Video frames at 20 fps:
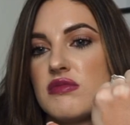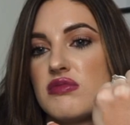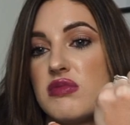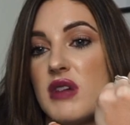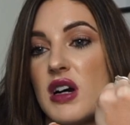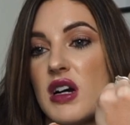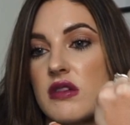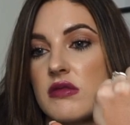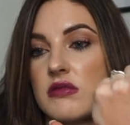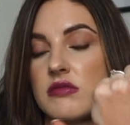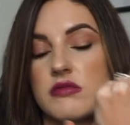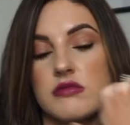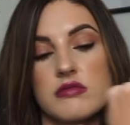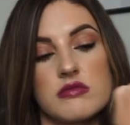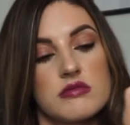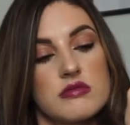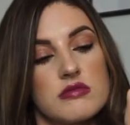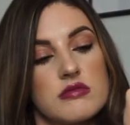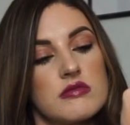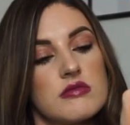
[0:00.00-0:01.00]
well,
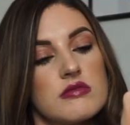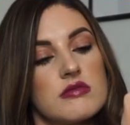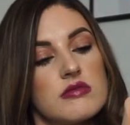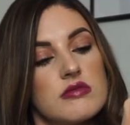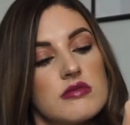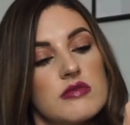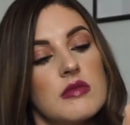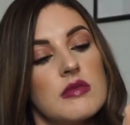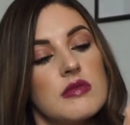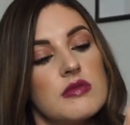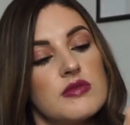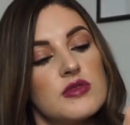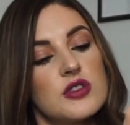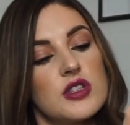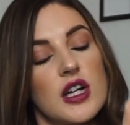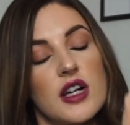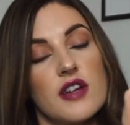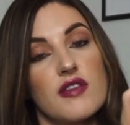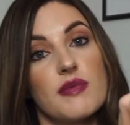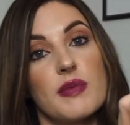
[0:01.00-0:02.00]

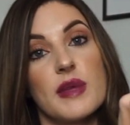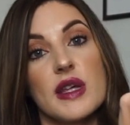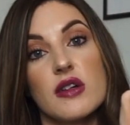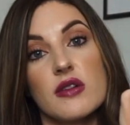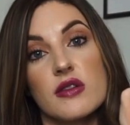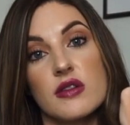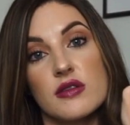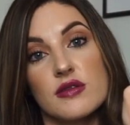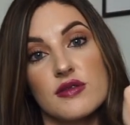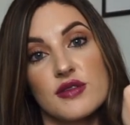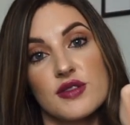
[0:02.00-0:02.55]
jug of milk.